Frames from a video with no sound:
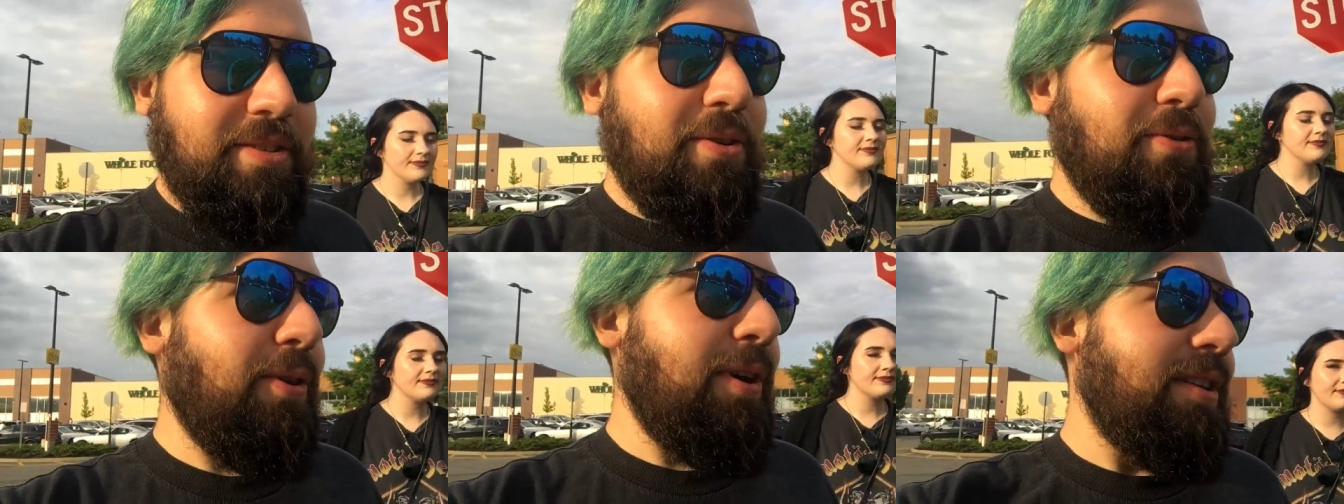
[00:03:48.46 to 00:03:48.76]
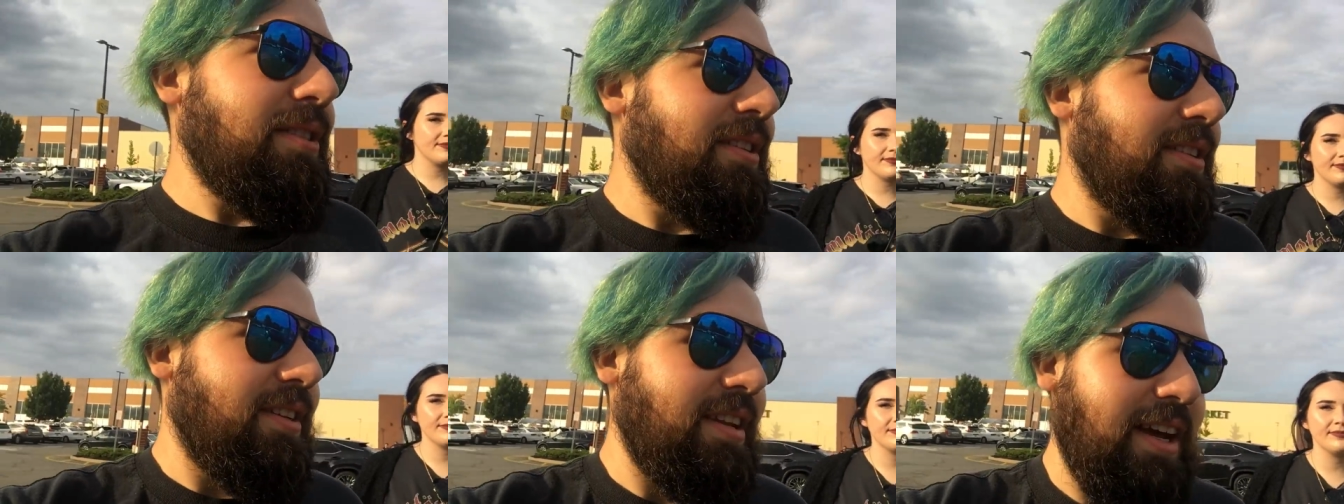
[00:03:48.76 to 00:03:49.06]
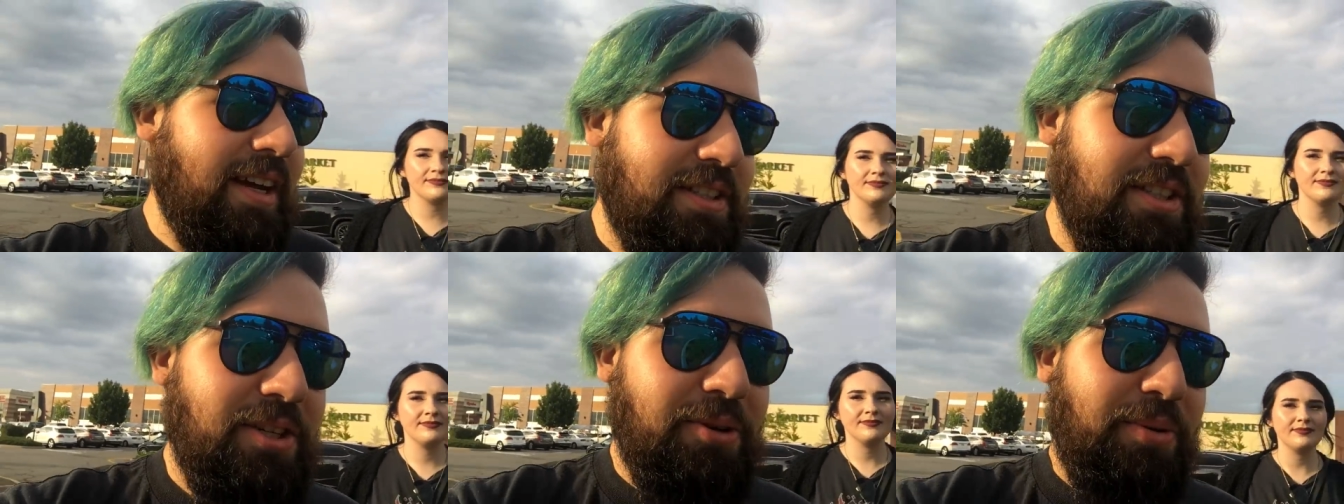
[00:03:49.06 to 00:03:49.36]
quite the
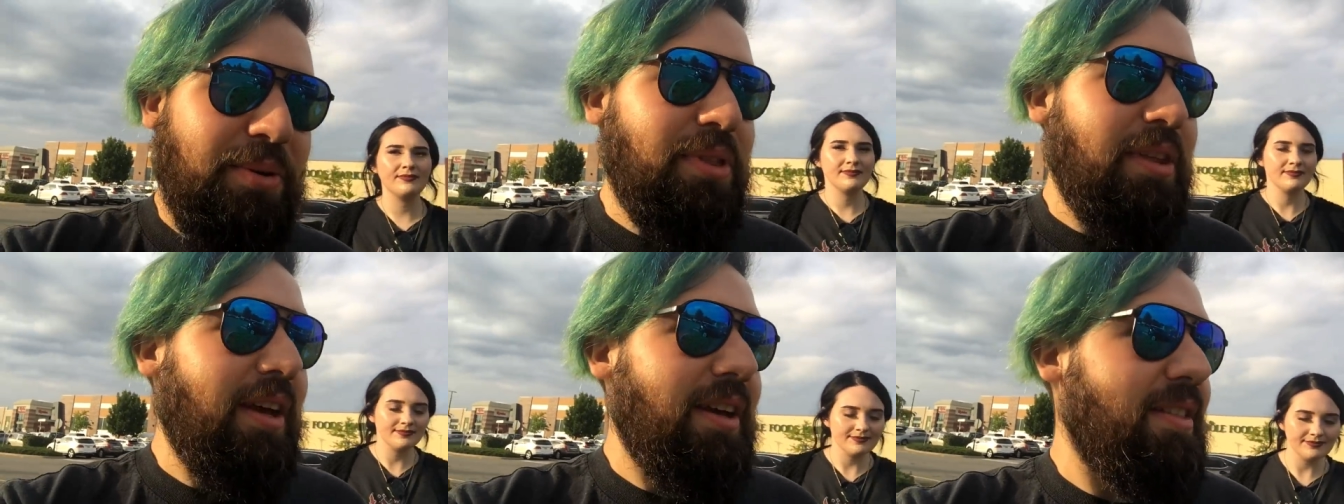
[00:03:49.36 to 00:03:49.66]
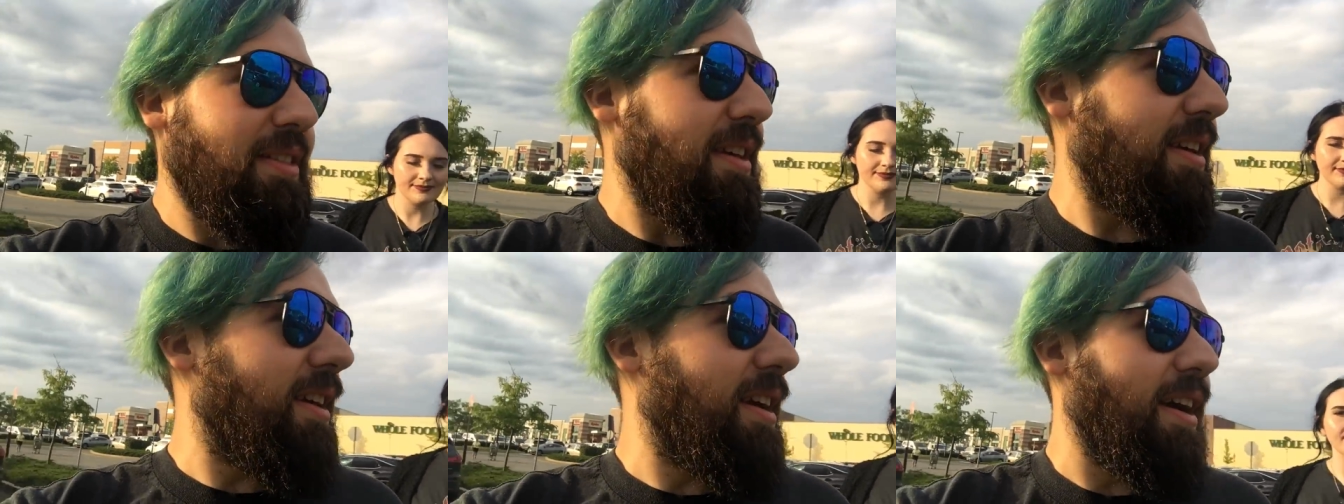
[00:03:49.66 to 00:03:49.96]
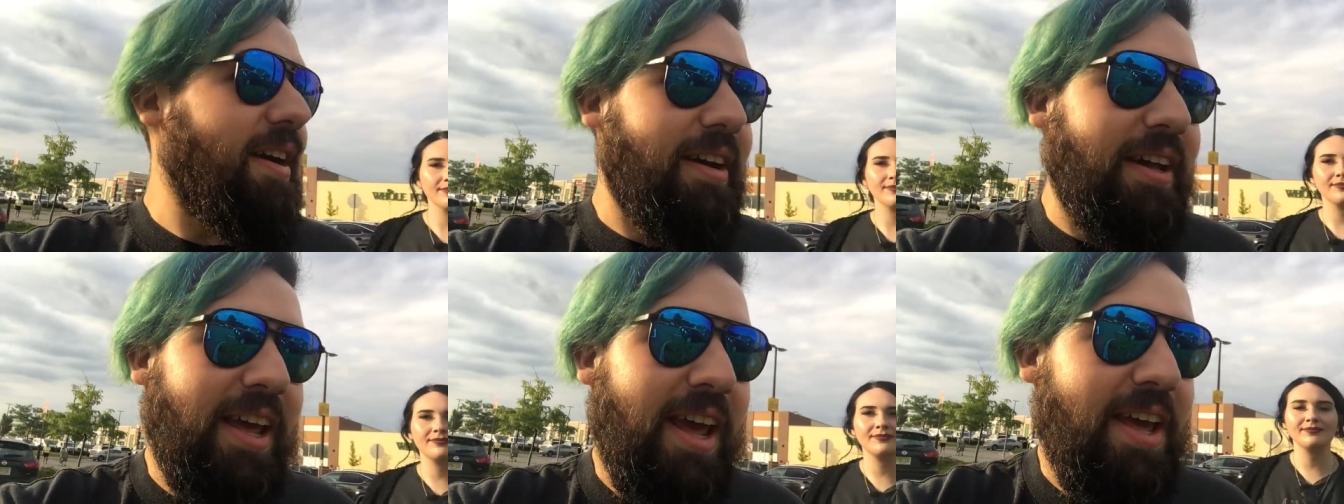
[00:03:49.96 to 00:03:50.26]
texture with like the
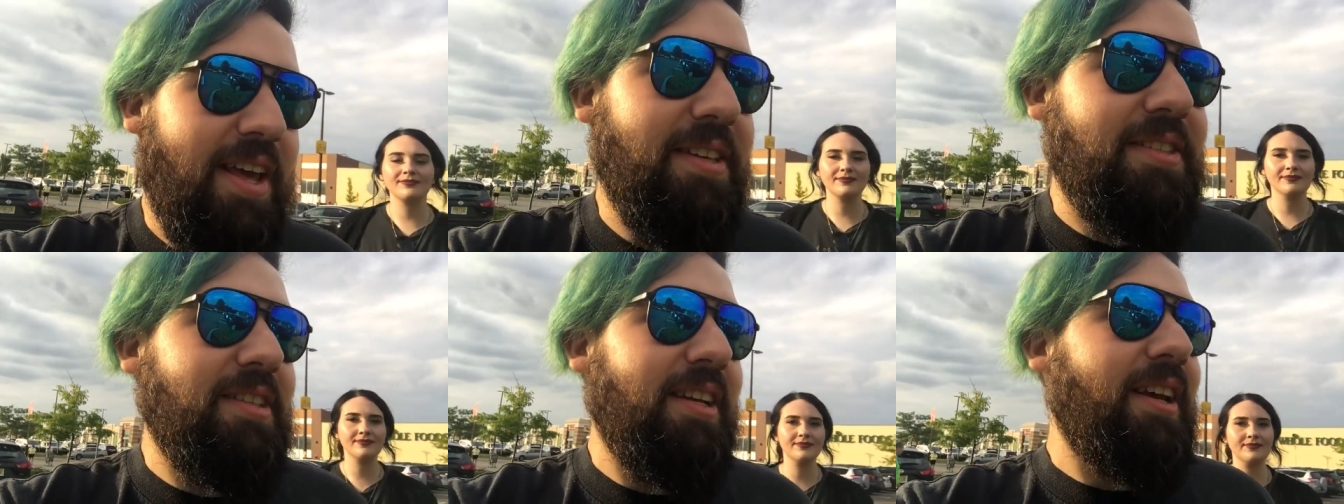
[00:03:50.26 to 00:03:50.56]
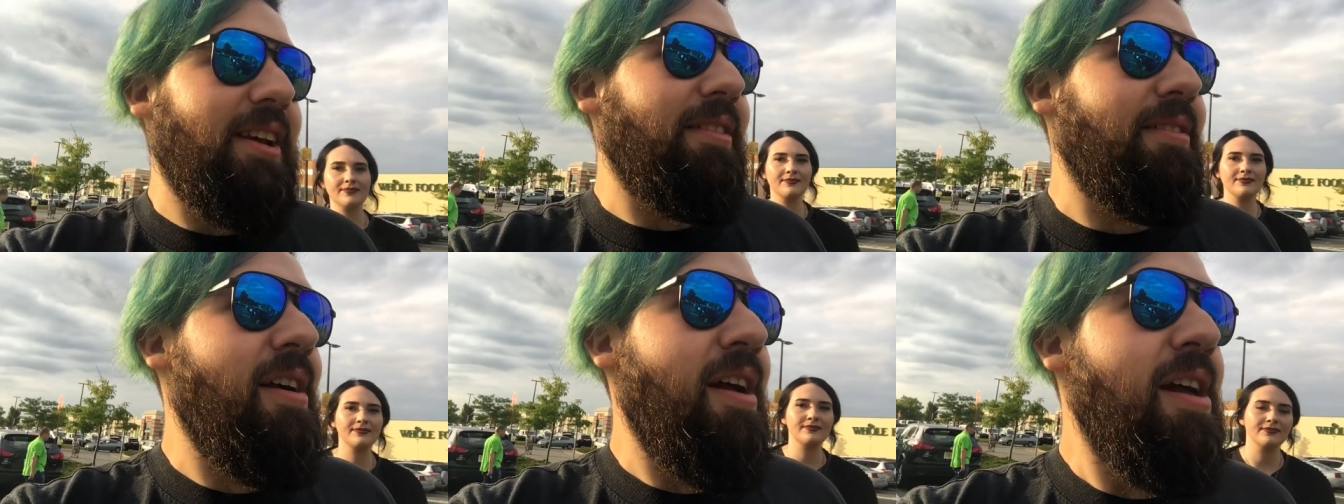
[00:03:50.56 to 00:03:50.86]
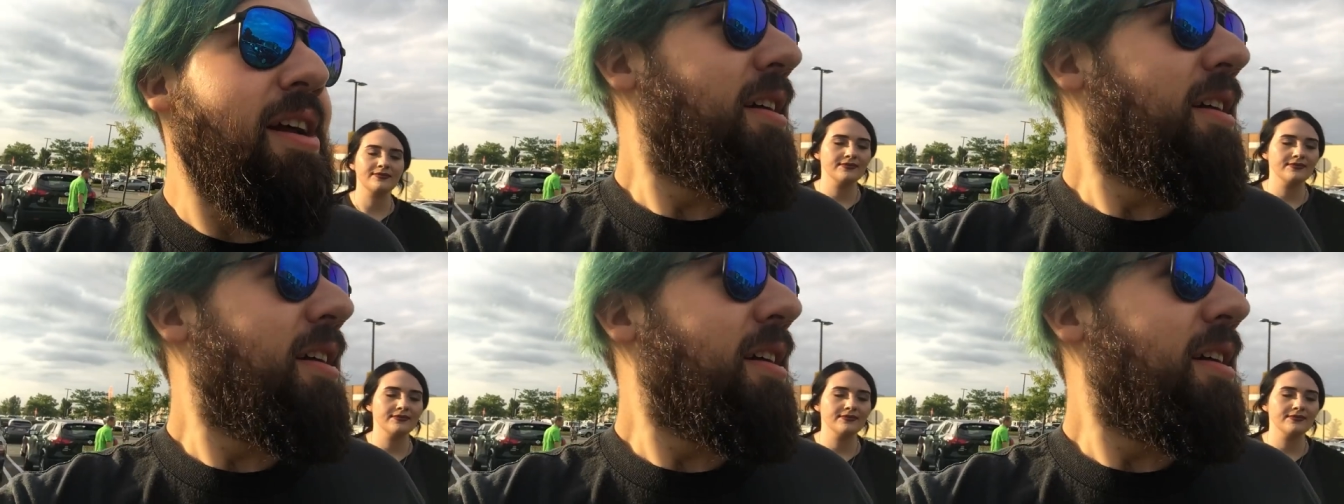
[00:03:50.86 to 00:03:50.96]
uh, casing.